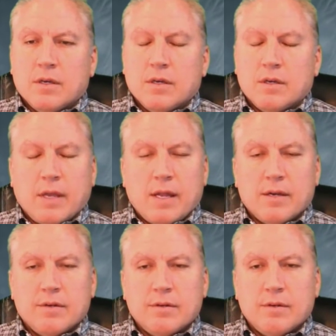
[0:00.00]

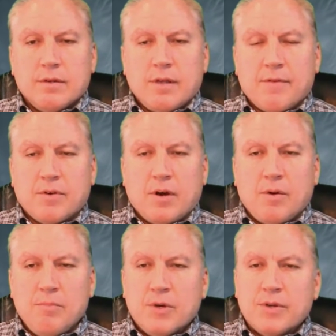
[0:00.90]
again, you have a
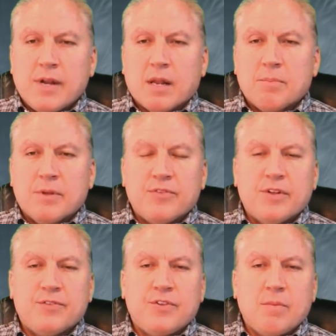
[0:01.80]
$1 million
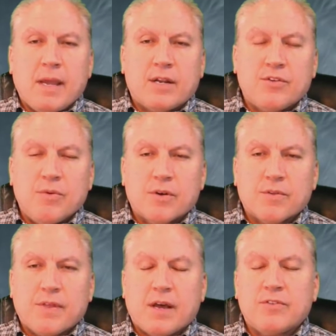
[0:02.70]
business, you make
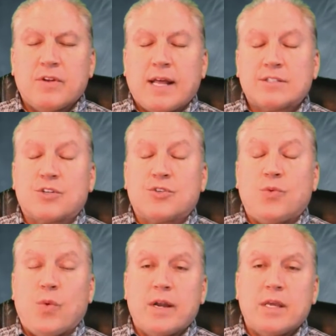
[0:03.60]
$200,000, that's a
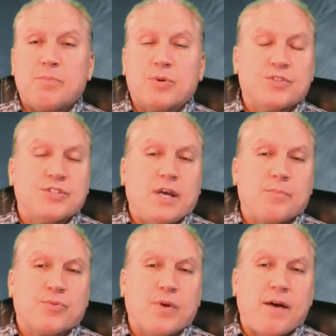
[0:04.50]

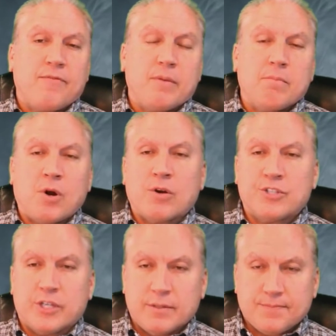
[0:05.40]
20% profit
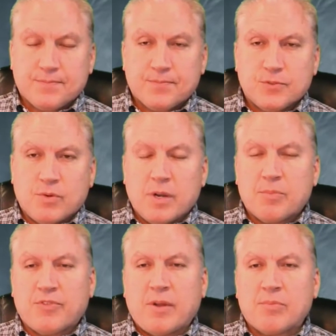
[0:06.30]
margin.
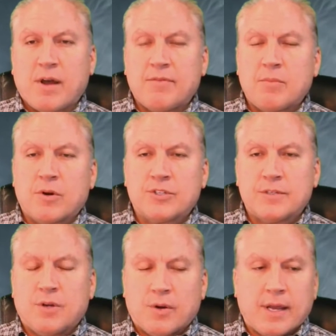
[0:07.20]
20% profit
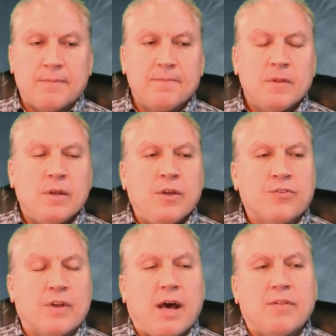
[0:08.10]
margin. Okay.
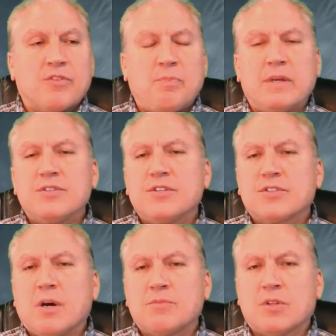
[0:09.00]
So now this business
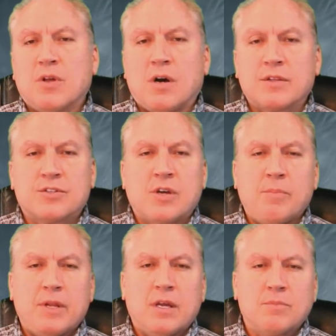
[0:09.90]
comes along, this
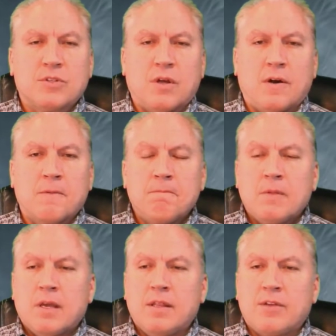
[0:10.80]
company comes along,
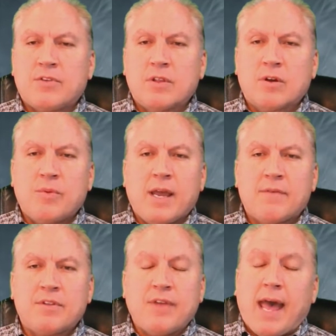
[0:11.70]
and they say, look, we
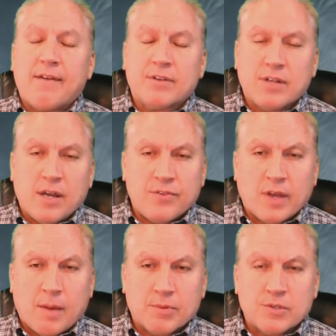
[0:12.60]
have this
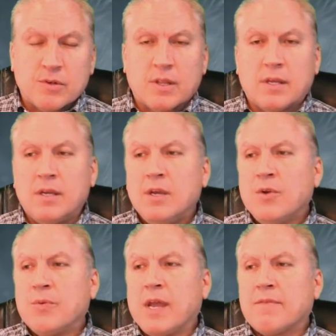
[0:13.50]
advertising opportunity.
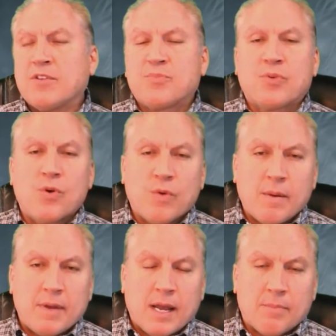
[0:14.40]
We have this
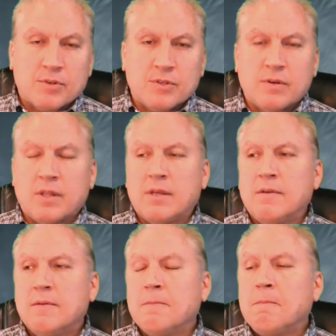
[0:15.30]
programming opportunity.
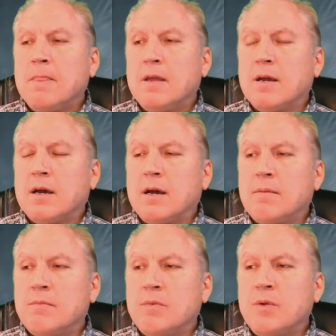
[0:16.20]

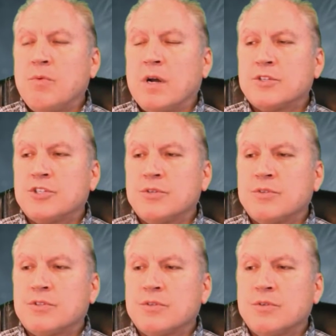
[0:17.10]
We want you
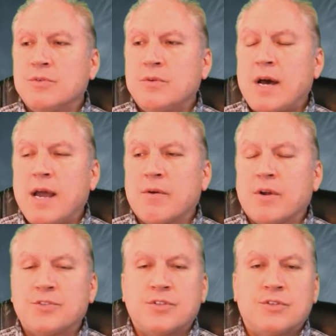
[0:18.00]
to hire
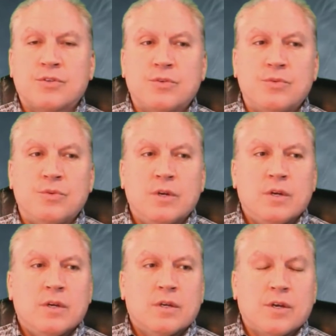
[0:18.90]
us to do
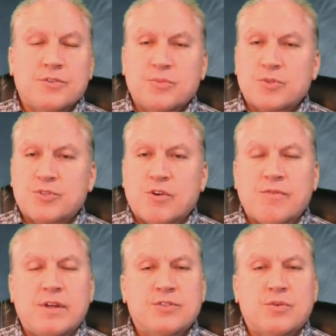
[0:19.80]
customer
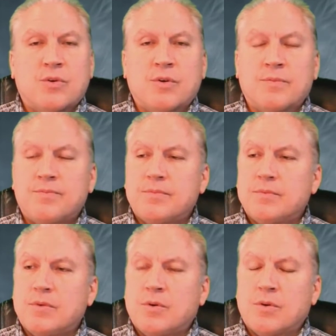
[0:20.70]
service or
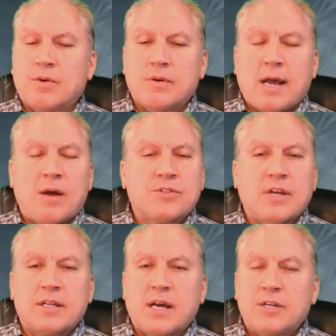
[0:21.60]

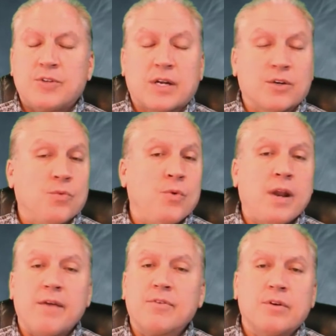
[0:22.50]
outside contractor,
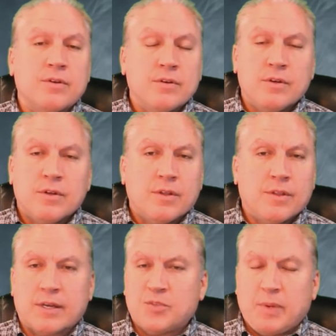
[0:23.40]
whatever
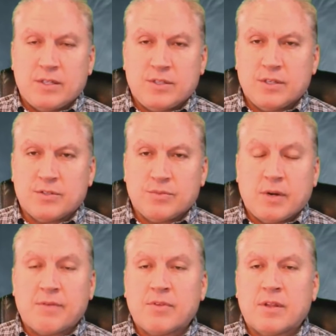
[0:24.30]
the expense is,
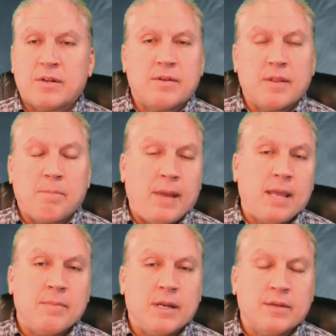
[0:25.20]
whatever the
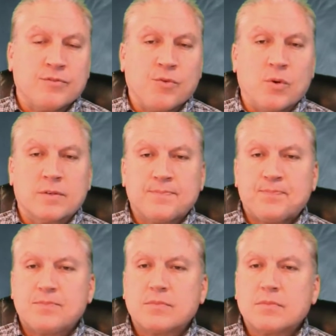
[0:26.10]
payment is for.
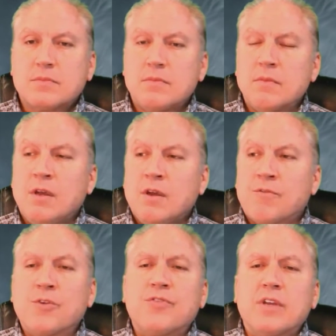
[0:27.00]

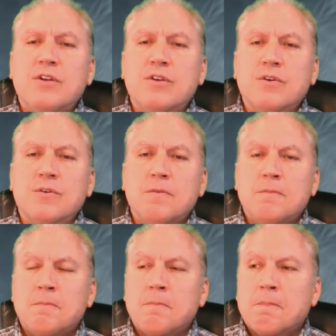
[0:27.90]
First thing you do
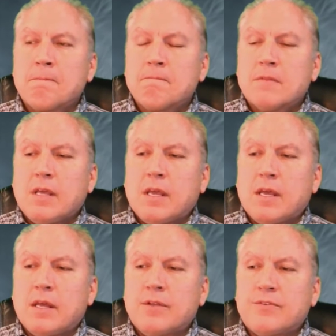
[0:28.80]

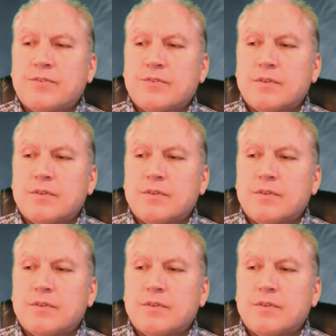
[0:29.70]
is